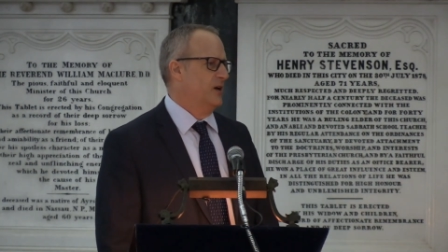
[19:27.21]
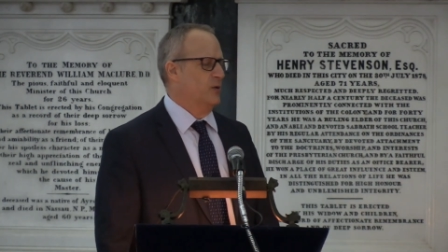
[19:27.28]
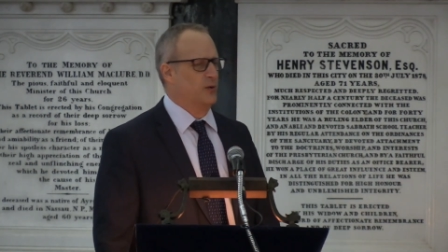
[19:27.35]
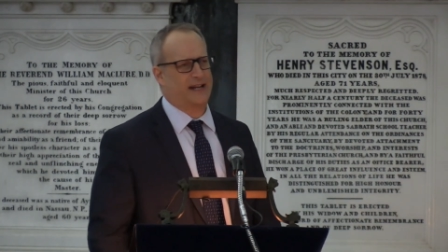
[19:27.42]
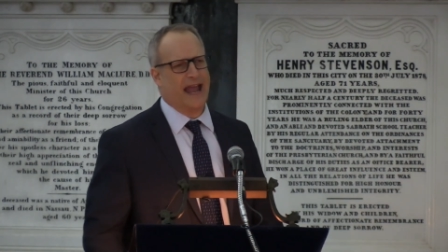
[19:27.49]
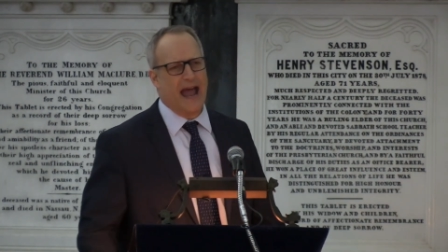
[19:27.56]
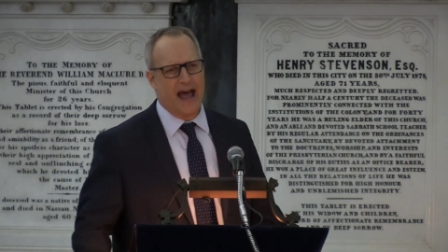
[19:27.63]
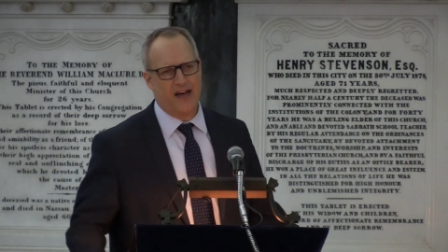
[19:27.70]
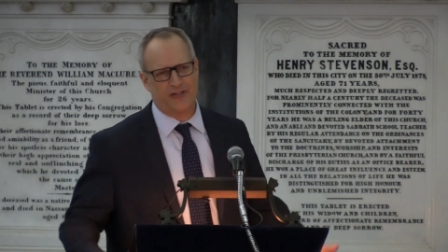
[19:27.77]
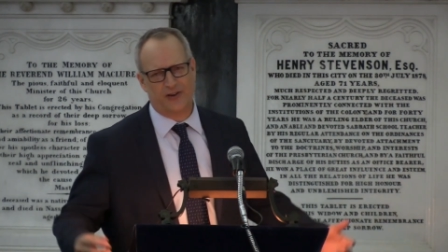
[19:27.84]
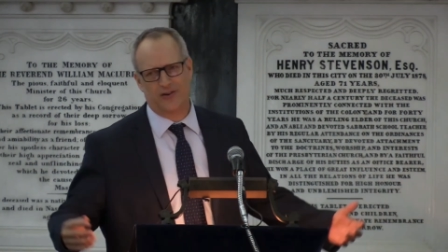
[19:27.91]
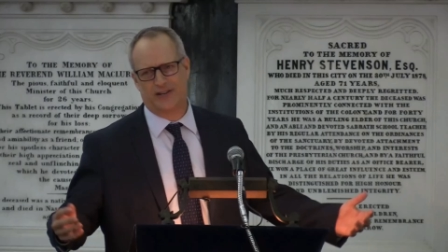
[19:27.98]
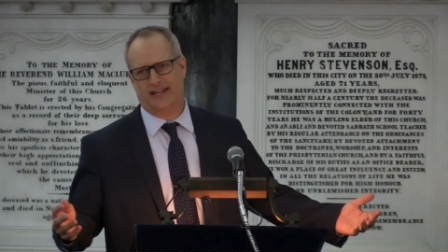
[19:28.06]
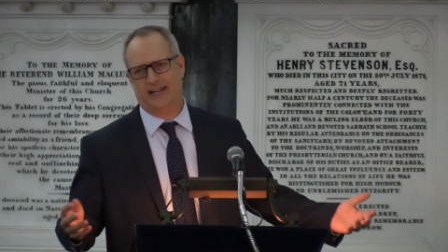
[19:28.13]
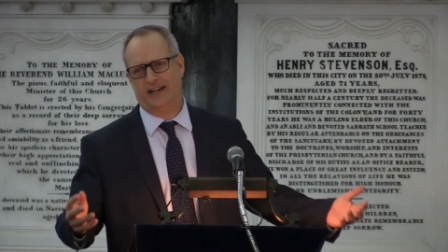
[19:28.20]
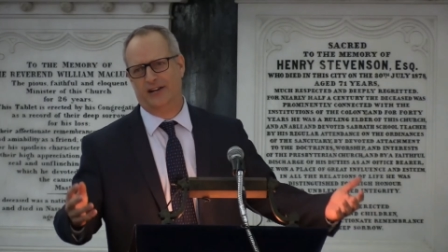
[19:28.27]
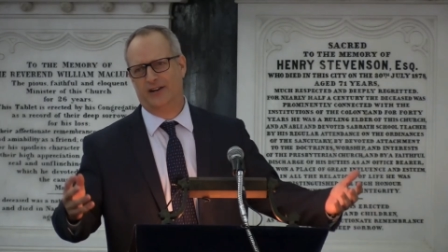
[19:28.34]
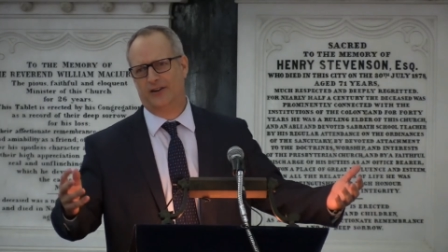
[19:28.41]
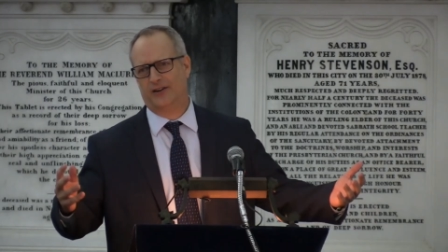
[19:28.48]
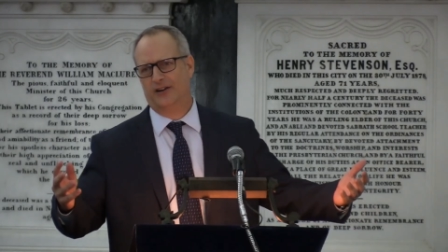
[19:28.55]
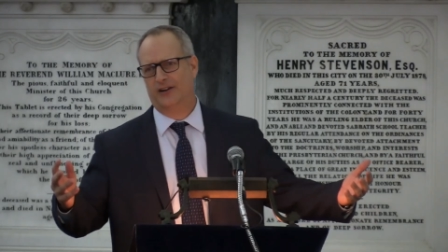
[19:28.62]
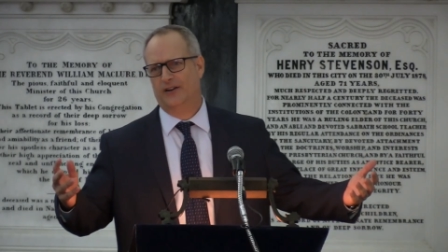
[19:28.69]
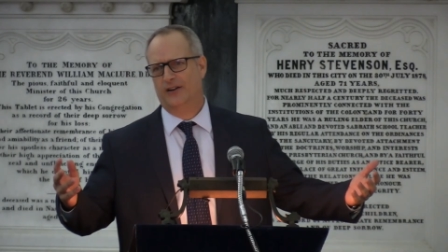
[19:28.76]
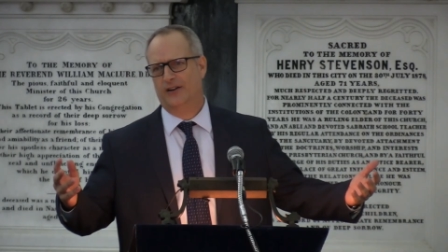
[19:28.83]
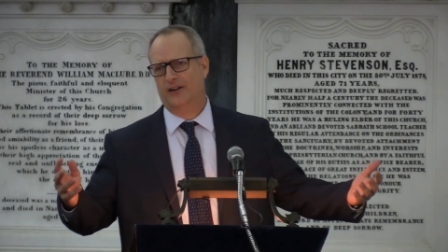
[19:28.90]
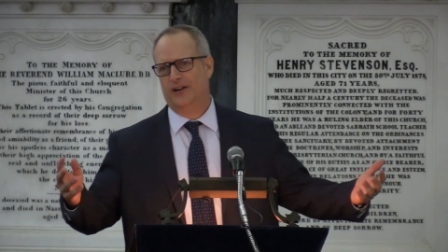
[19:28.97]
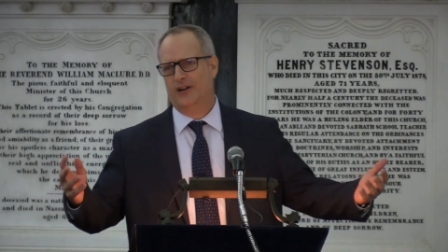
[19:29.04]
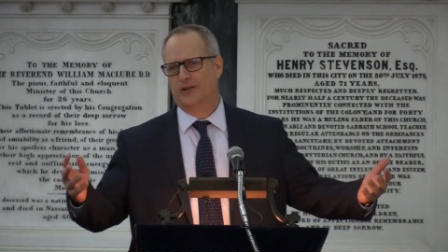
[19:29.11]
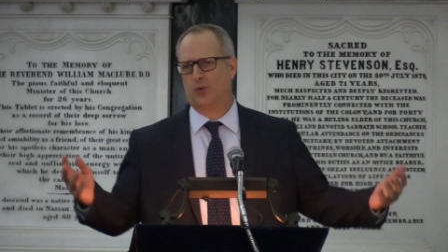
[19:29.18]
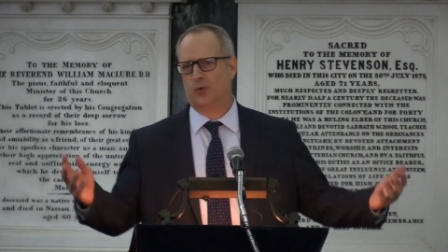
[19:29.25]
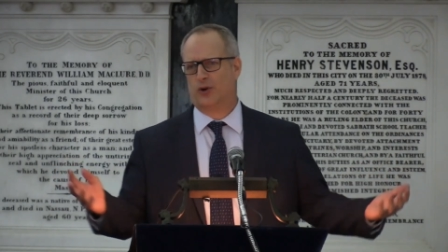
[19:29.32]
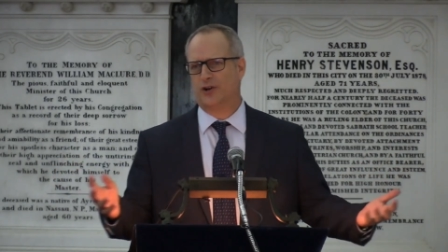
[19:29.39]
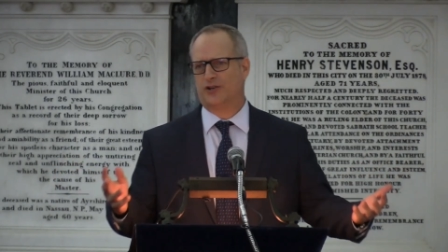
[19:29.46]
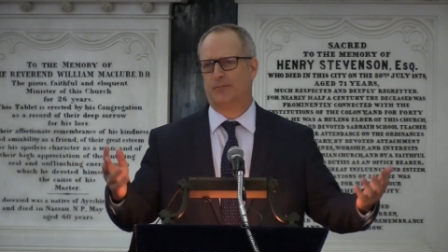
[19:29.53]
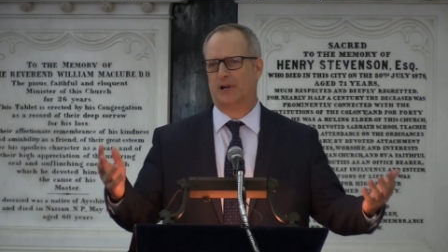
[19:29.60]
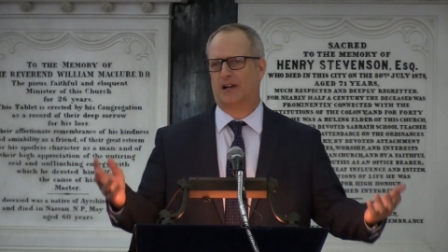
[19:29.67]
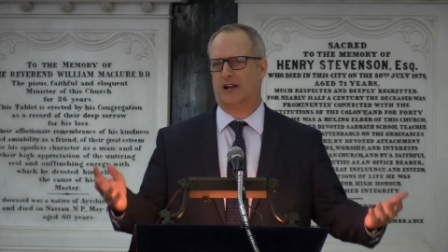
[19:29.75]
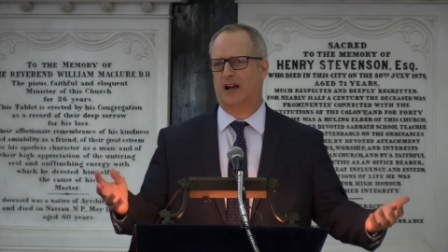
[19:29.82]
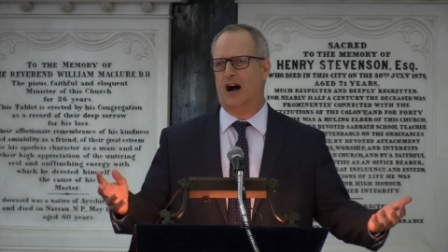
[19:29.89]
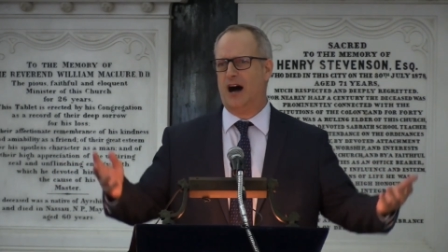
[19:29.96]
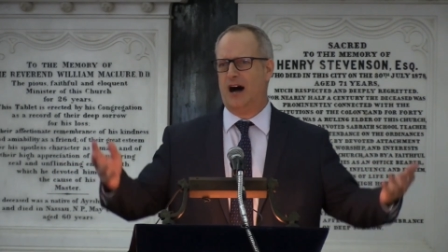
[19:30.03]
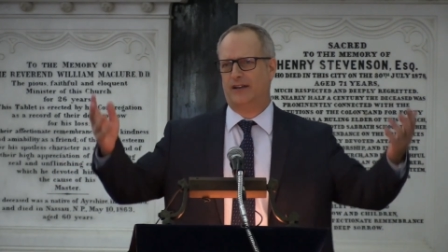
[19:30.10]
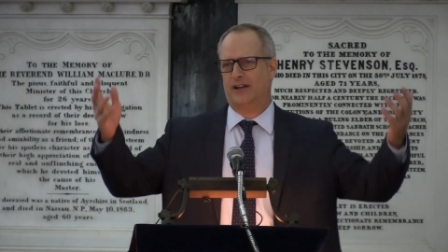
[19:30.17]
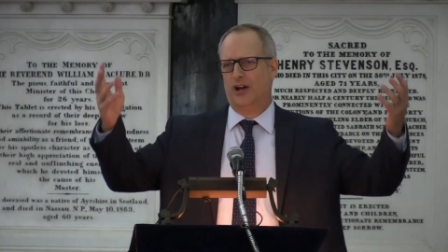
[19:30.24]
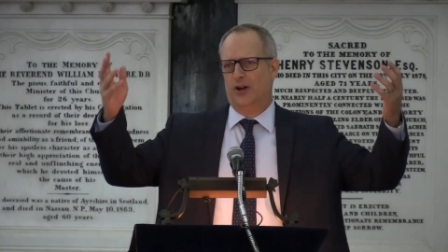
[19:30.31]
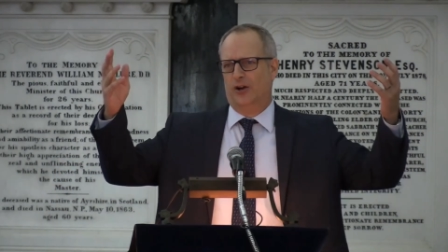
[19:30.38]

We're gathered here to worship a God